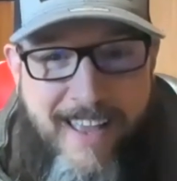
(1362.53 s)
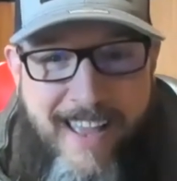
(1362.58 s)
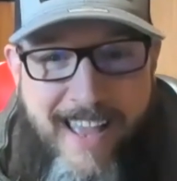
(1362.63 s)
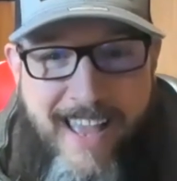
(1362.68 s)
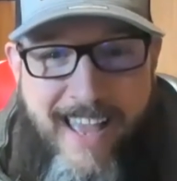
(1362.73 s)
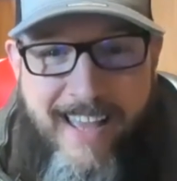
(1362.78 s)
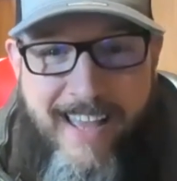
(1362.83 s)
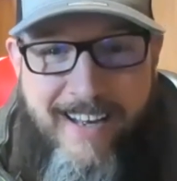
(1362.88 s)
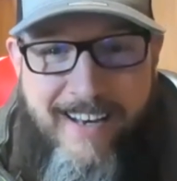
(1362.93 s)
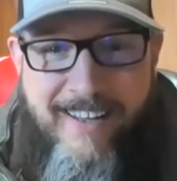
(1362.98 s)

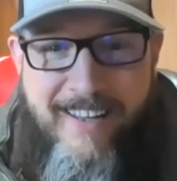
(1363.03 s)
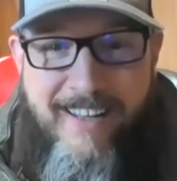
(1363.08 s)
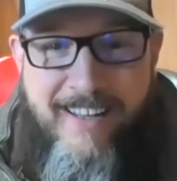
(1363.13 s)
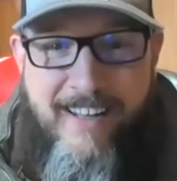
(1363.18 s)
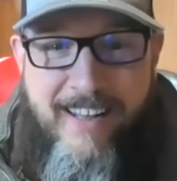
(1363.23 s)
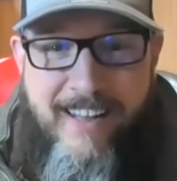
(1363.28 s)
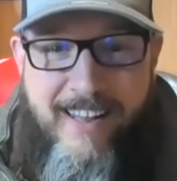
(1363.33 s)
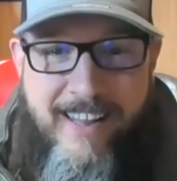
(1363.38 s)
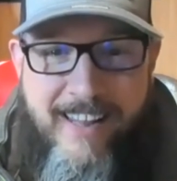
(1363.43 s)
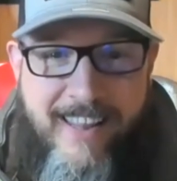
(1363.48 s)
And
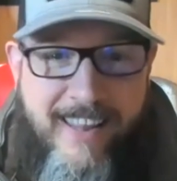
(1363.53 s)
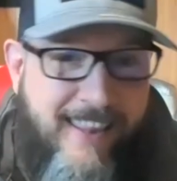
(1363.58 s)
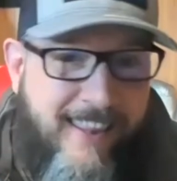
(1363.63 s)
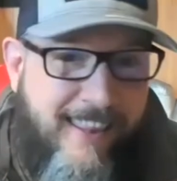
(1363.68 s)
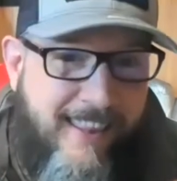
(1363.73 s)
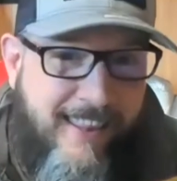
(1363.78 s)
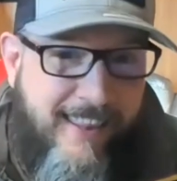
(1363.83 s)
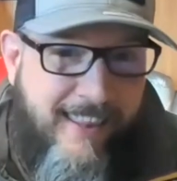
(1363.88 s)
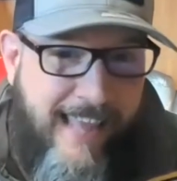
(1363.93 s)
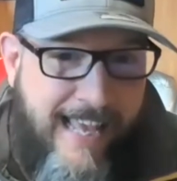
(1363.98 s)

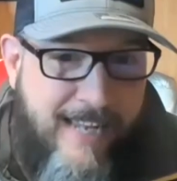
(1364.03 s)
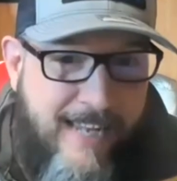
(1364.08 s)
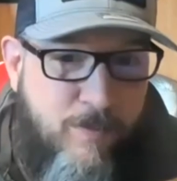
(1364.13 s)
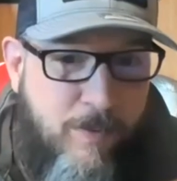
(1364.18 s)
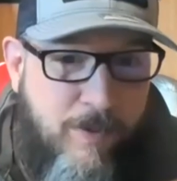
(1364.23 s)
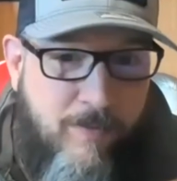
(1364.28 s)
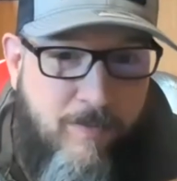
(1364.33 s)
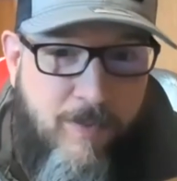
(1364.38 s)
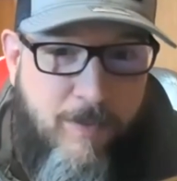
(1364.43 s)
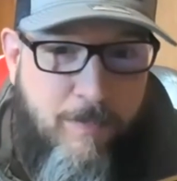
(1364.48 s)
that's
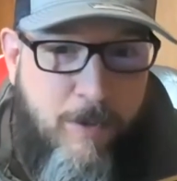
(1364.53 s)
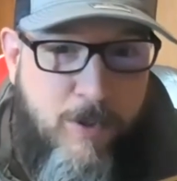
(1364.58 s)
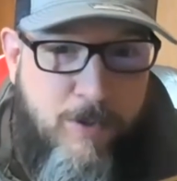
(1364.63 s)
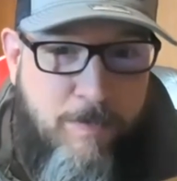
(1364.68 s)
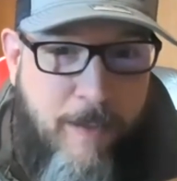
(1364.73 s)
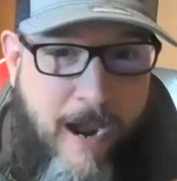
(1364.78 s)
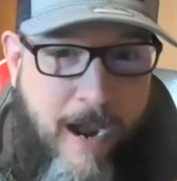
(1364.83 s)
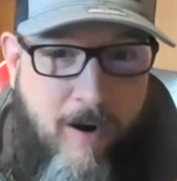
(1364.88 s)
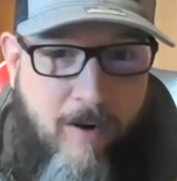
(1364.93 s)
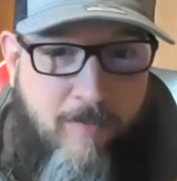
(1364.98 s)
one of the most
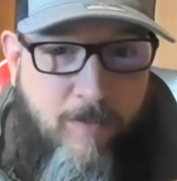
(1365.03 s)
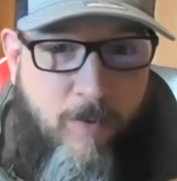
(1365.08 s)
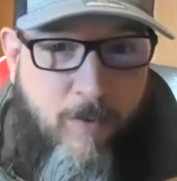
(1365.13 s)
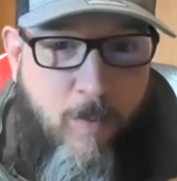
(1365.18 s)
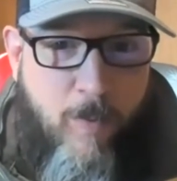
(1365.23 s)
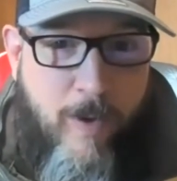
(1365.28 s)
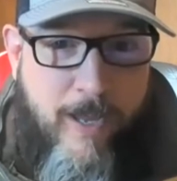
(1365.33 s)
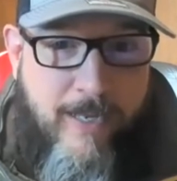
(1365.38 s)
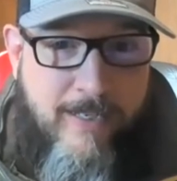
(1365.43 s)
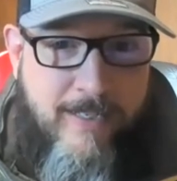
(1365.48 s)
powerful
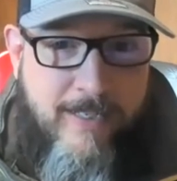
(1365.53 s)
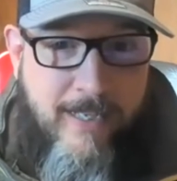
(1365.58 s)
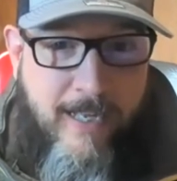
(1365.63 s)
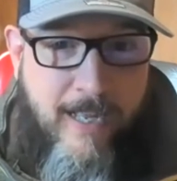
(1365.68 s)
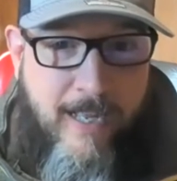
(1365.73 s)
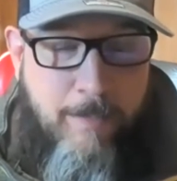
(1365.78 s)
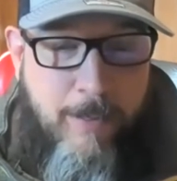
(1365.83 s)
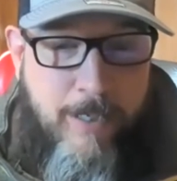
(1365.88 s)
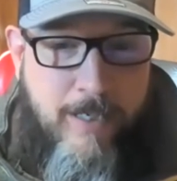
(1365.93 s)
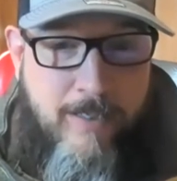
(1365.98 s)
ways that
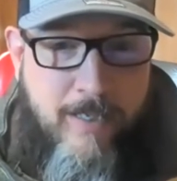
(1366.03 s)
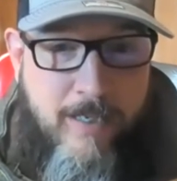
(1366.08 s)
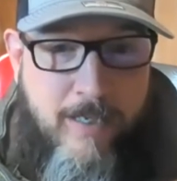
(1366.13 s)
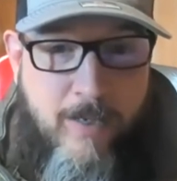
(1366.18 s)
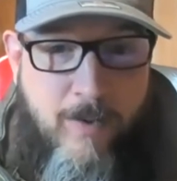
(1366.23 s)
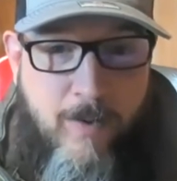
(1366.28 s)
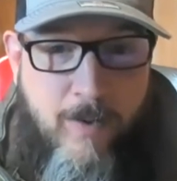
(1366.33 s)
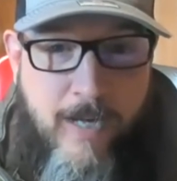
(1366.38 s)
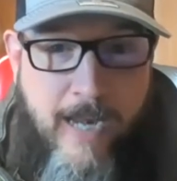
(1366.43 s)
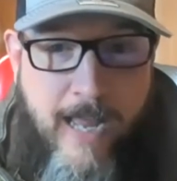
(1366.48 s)
companies can
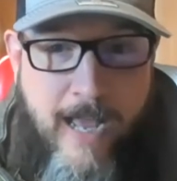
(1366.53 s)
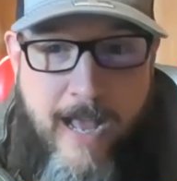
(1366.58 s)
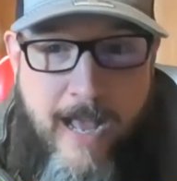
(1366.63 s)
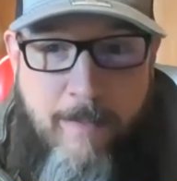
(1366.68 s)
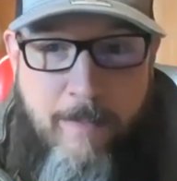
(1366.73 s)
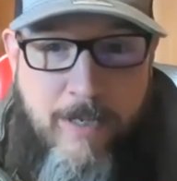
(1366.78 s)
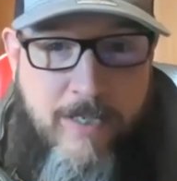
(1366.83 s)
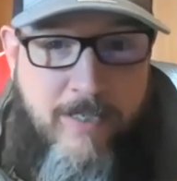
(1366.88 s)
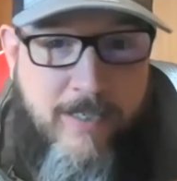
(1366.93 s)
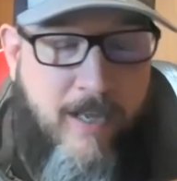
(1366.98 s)
do it. Now, how
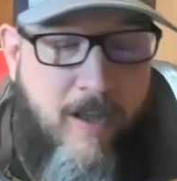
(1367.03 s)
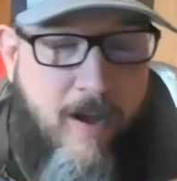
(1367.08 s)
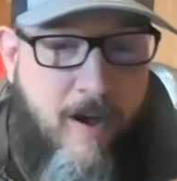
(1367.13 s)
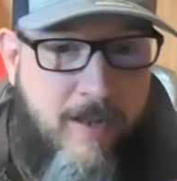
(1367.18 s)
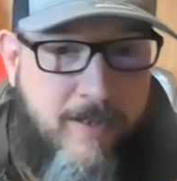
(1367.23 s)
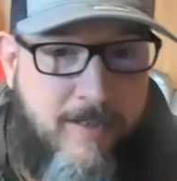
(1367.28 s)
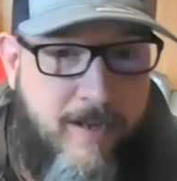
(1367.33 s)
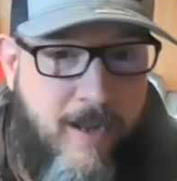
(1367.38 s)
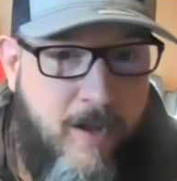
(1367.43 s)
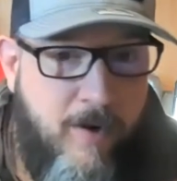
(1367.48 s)
much does it
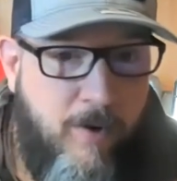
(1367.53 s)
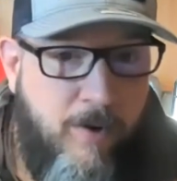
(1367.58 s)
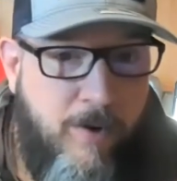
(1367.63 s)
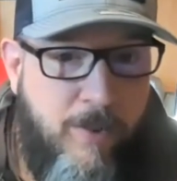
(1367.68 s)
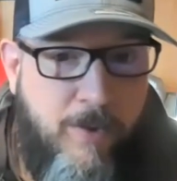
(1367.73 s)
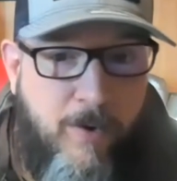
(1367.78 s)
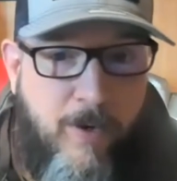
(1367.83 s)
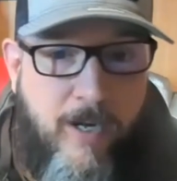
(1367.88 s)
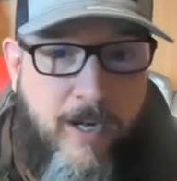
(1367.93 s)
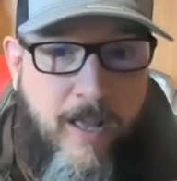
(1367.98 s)
cost? one hundred
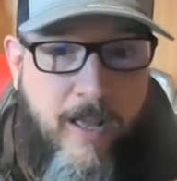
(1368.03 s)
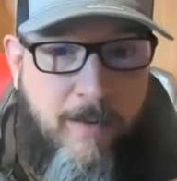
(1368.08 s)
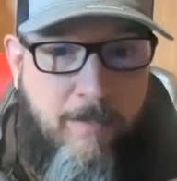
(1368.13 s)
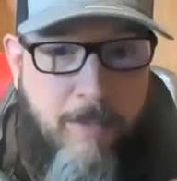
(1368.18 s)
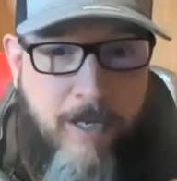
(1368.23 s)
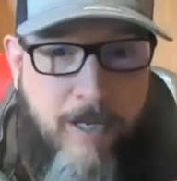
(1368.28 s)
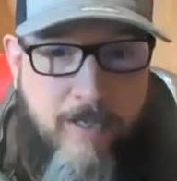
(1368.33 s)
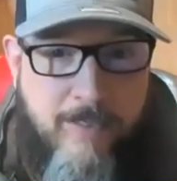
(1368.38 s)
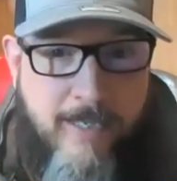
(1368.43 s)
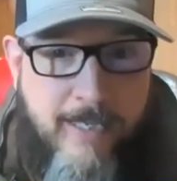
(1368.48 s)
thirty-nine
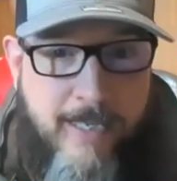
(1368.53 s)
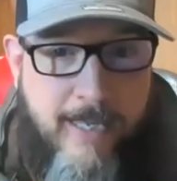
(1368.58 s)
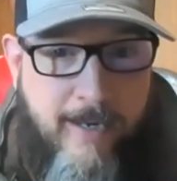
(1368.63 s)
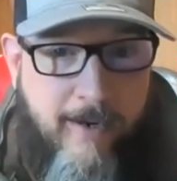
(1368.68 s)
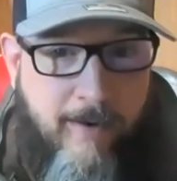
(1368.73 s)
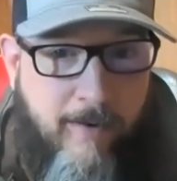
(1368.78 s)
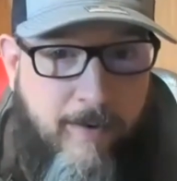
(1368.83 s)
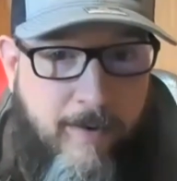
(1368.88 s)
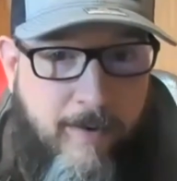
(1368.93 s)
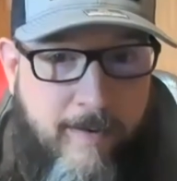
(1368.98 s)
bucks a
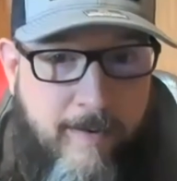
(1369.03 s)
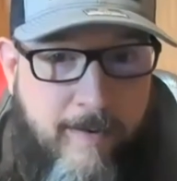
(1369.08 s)
year.